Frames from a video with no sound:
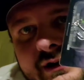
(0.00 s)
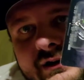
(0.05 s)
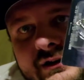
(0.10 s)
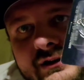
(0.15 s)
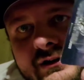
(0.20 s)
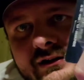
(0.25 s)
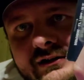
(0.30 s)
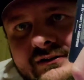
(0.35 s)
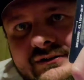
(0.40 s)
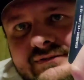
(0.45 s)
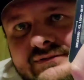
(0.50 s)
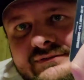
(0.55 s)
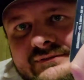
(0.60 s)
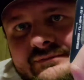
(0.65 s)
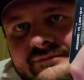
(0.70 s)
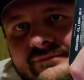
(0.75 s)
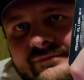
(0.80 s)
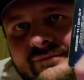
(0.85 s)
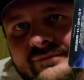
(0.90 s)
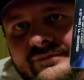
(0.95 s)
red hook.
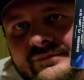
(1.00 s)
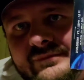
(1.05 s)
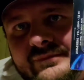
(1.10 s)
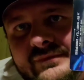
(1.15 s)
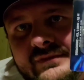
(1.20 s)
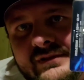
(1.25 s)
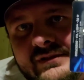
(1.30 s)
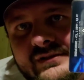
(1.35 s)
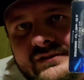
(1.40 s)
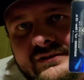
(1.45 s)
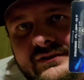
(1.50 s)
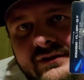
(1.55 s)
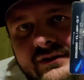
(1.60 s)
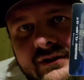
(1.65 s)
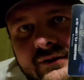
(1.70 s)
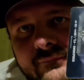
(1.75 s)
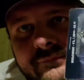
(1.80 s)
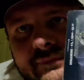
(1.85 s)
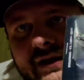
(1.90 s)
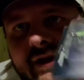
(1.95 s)

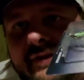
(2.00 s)
So